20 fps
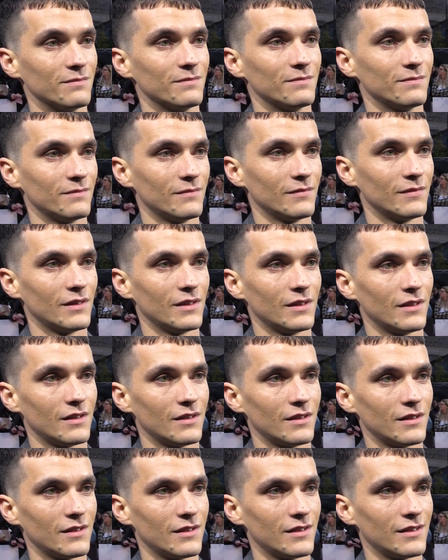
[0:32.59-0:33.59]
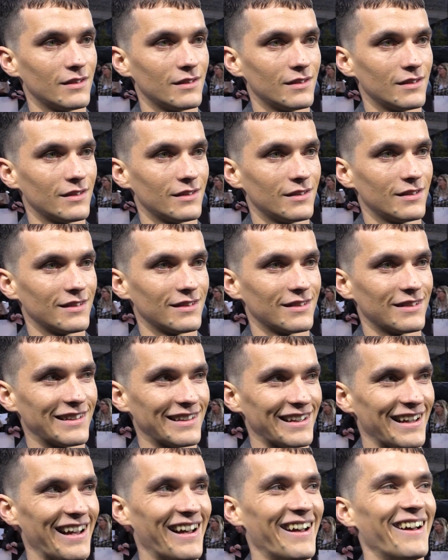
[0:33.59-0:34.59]
You not forgot how to make a good latte, I
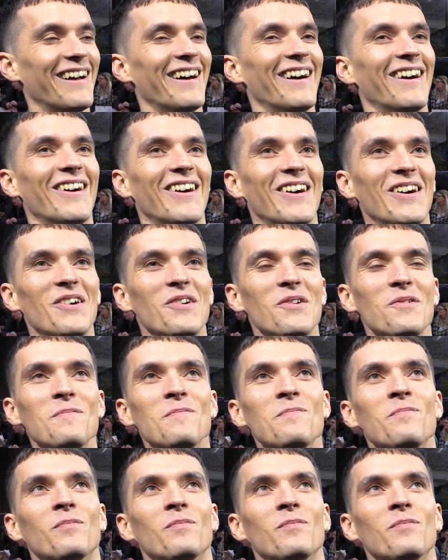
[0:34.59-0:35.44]
hope. That's always a good skill, right?